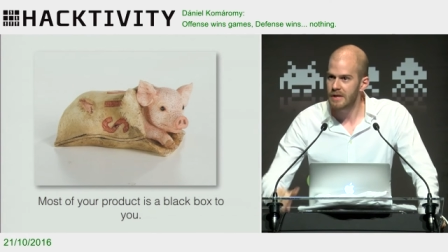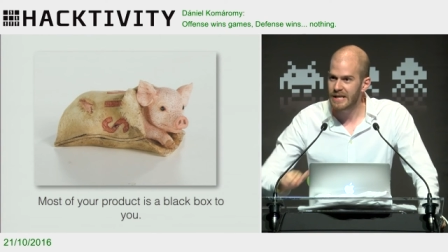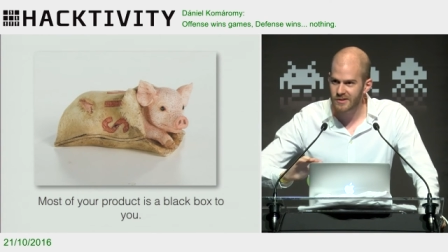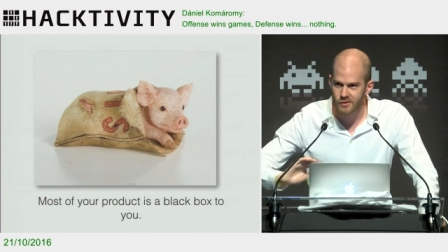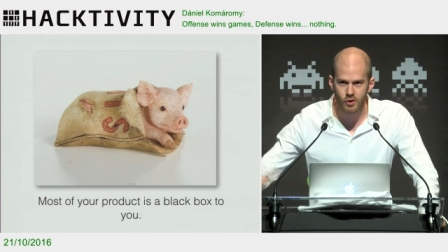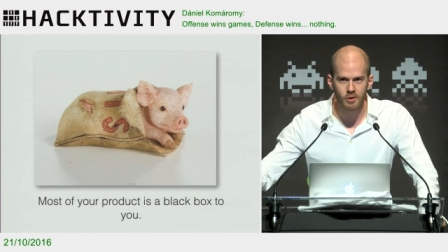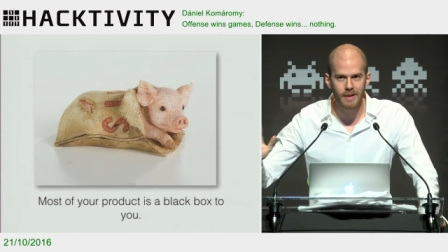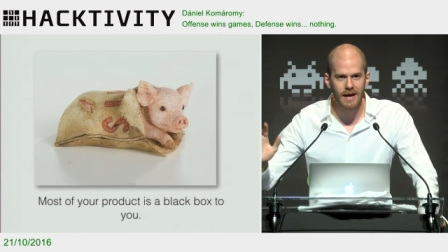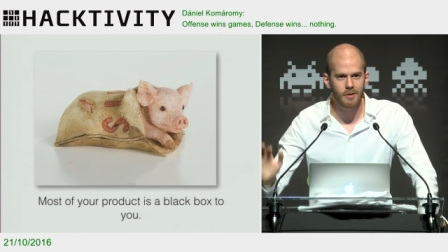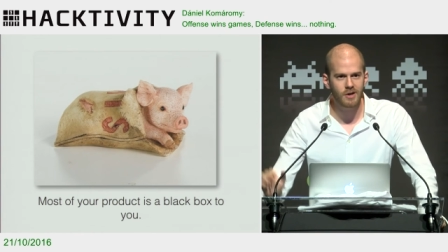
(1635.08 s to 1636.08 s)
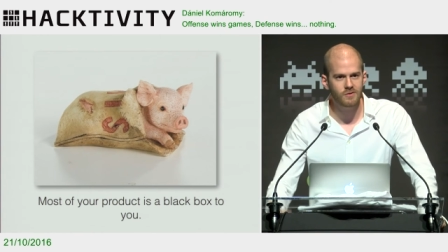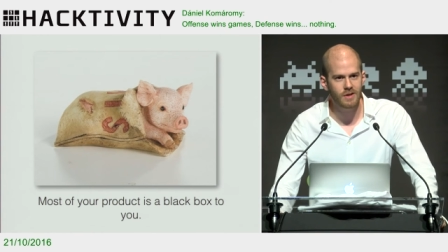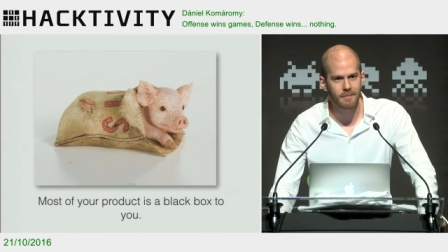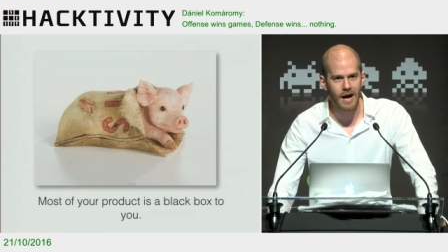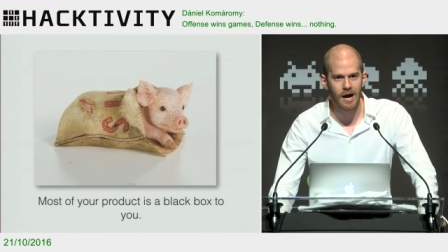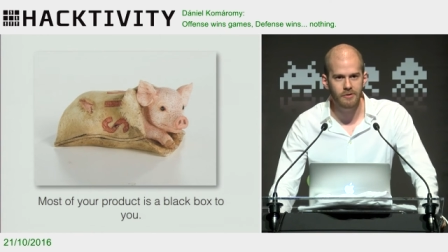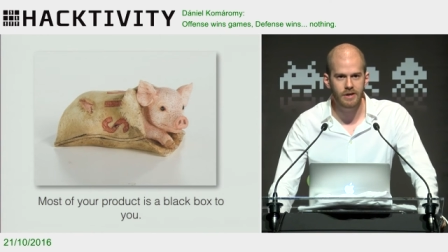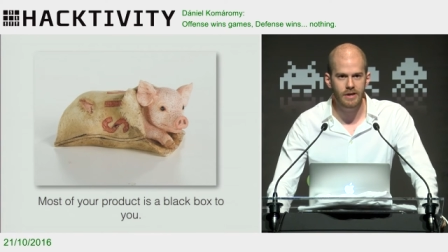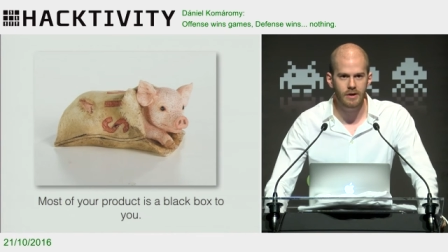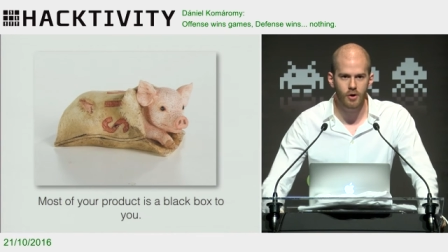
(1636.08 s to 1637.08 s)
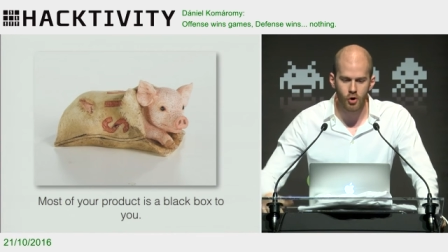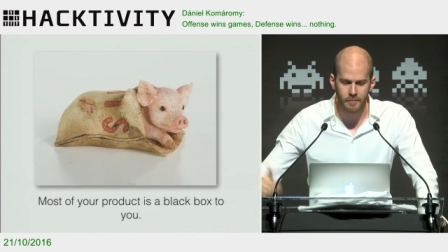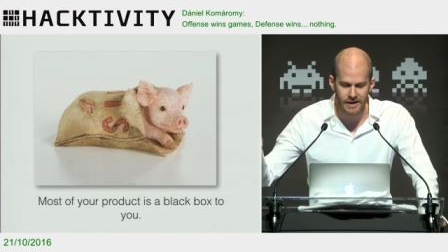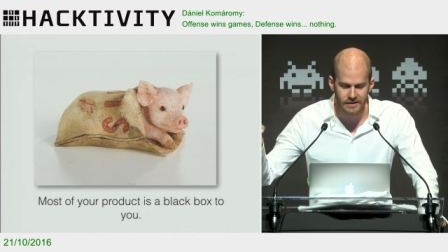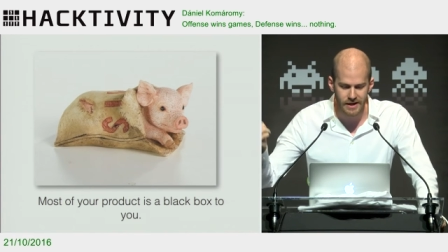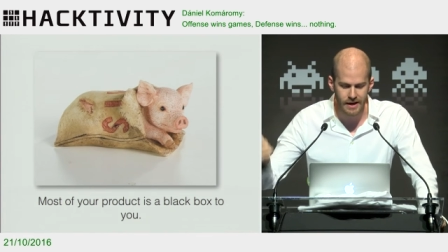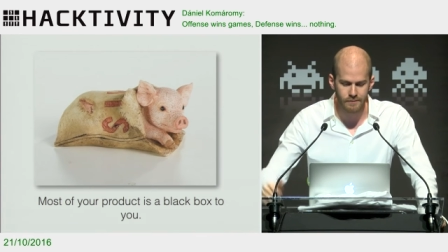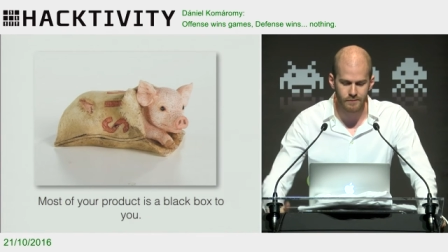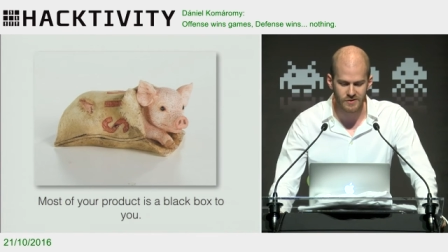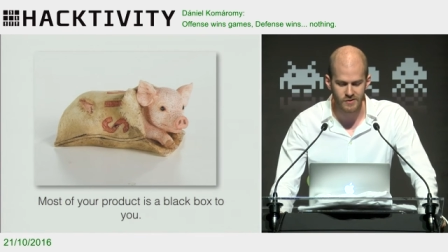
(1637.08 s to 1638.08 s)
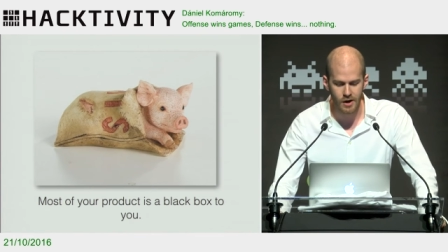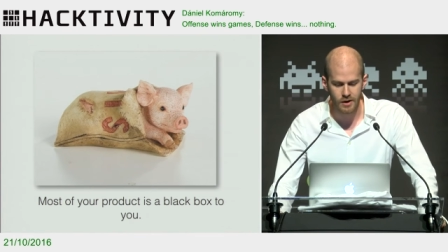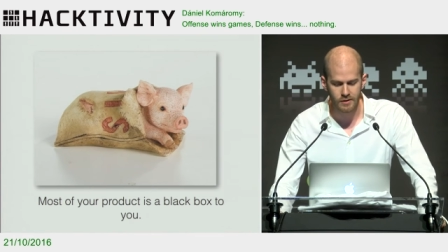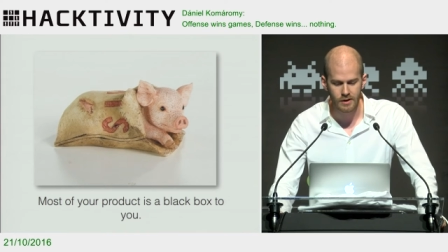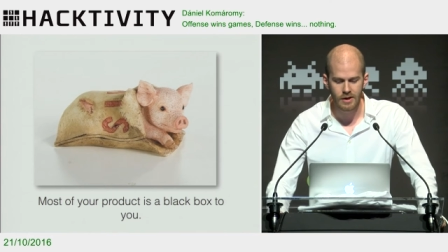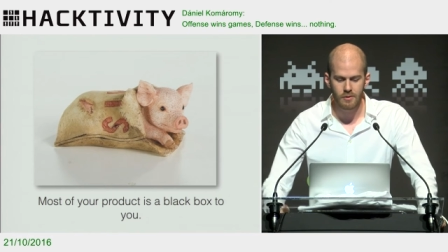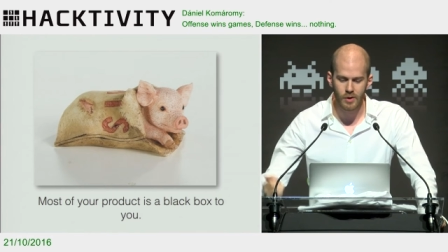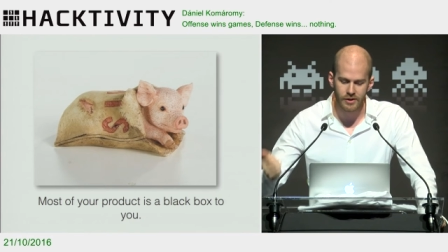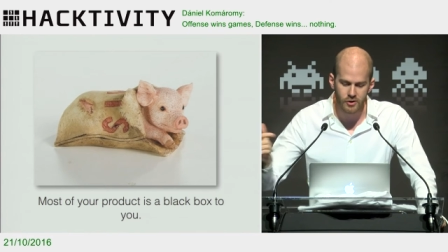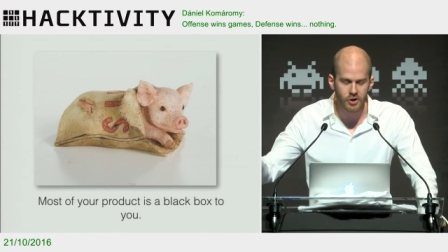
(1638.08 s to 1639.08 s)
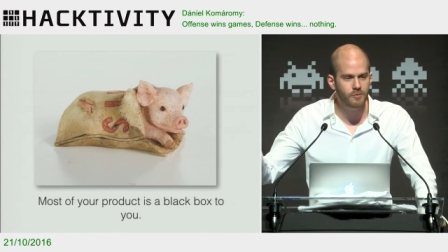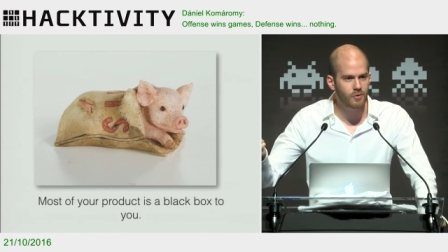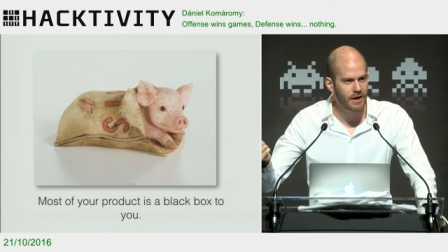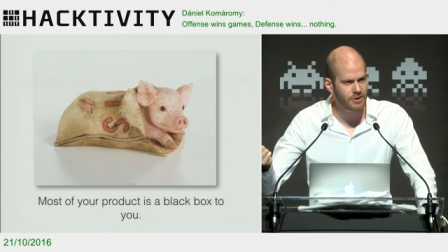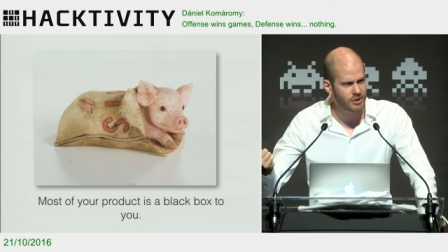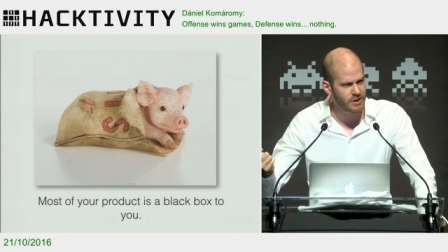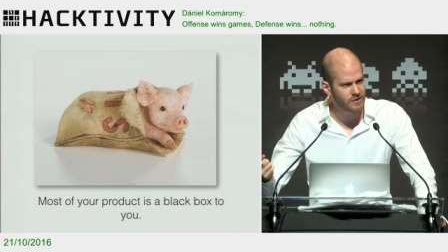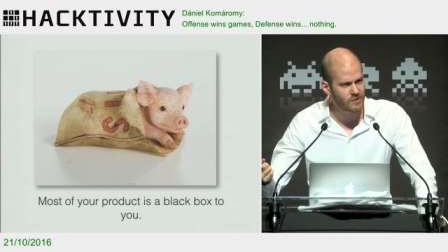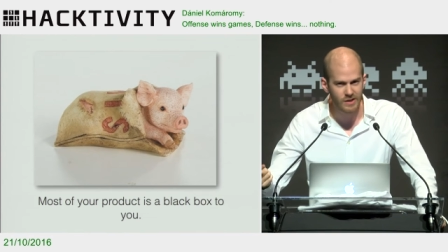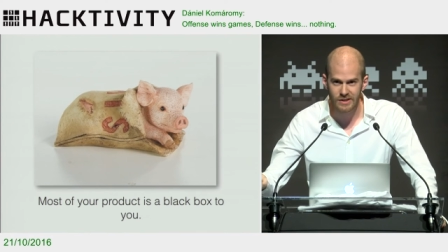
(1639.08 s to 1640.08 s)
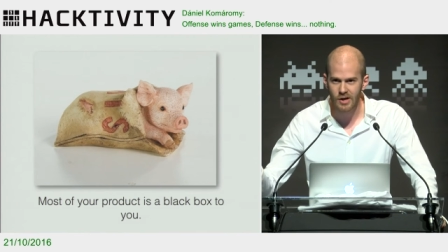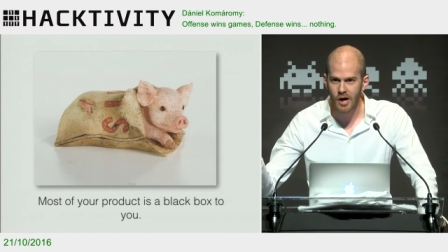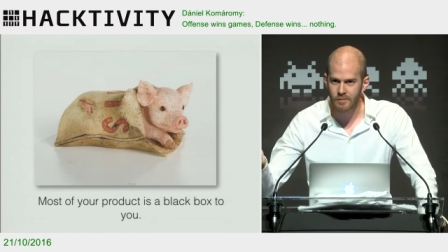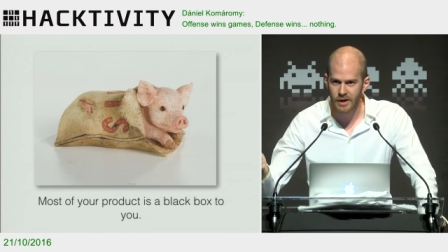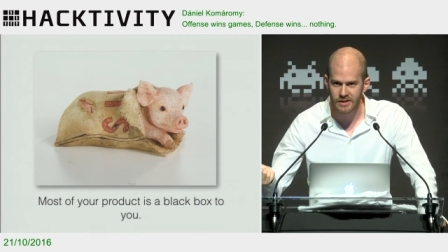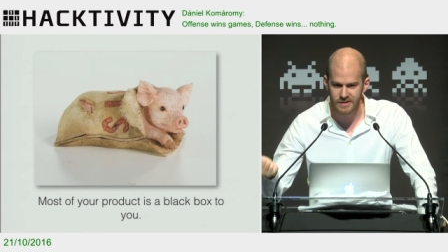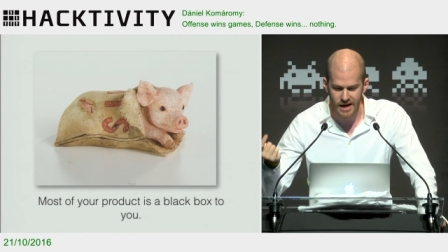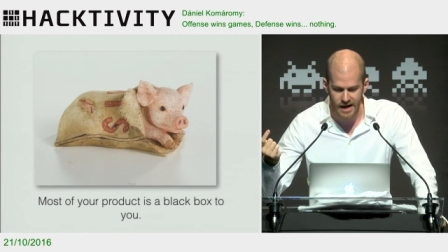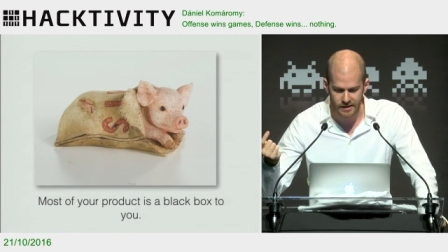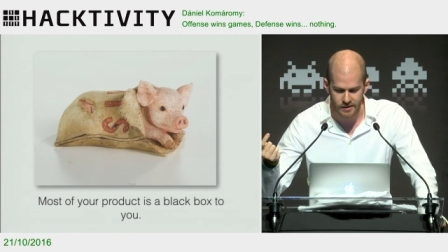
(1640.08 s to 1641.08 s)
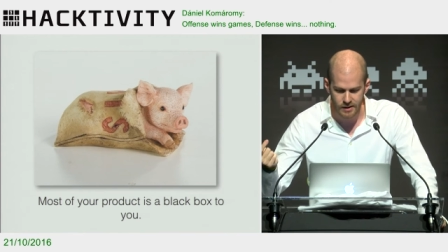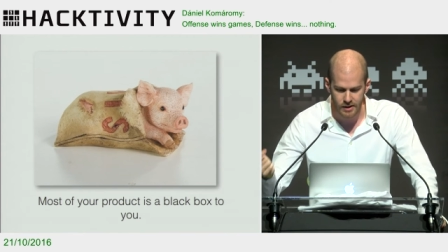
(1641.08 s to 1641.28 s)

it's a total black box to them how the OMA-DM was done, what the crypto engine is in its hardware design,